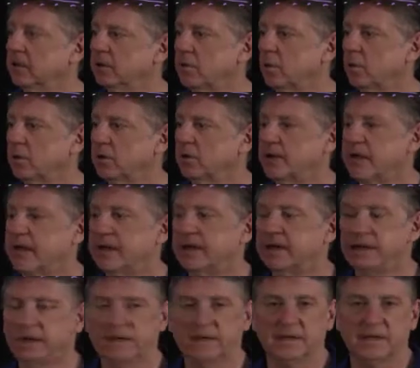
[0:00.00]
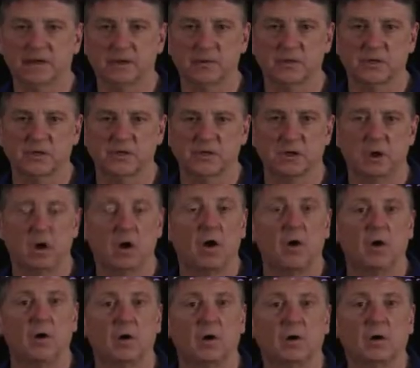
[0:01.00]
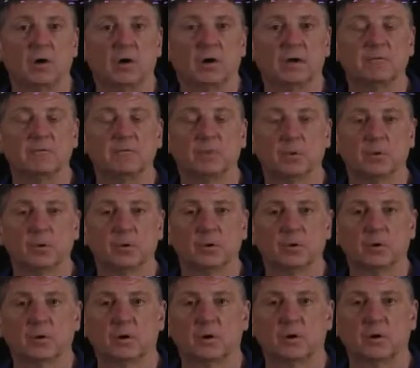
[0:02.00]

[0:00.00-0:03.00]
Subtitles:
quadratic, and Gaussian are for